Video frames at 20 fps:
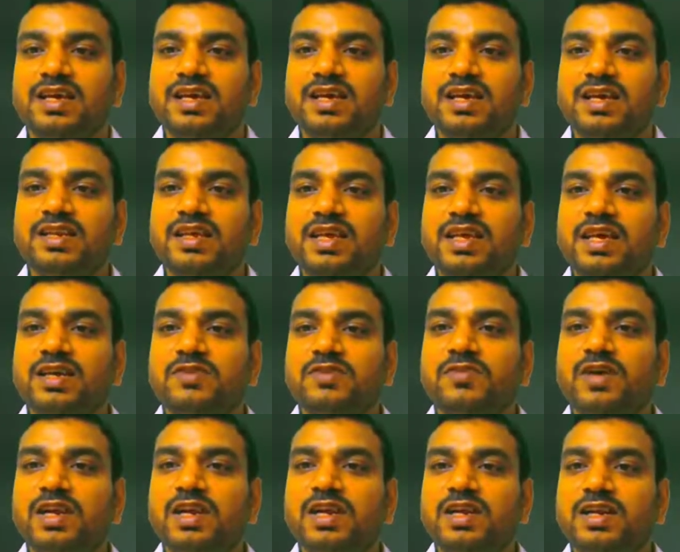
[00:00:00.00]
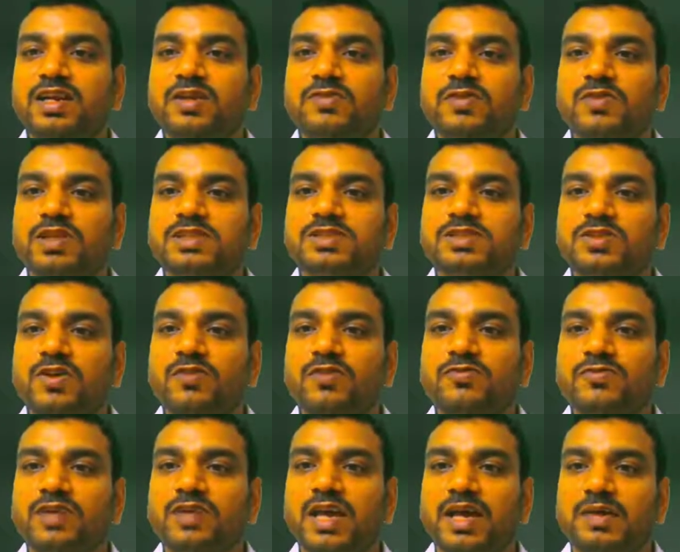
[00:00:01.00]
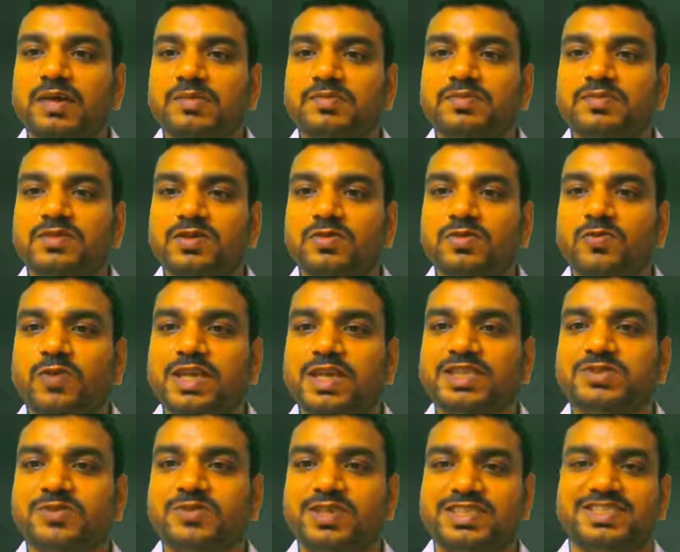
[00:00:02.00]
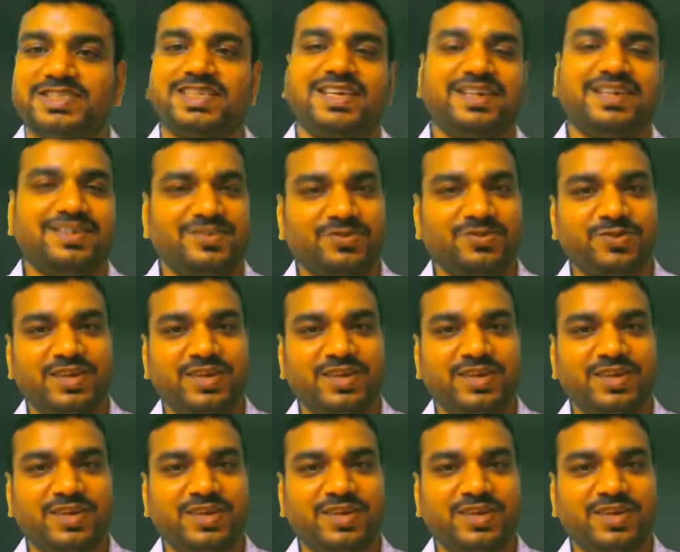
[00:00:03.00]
in equal intervals of time, vice versa.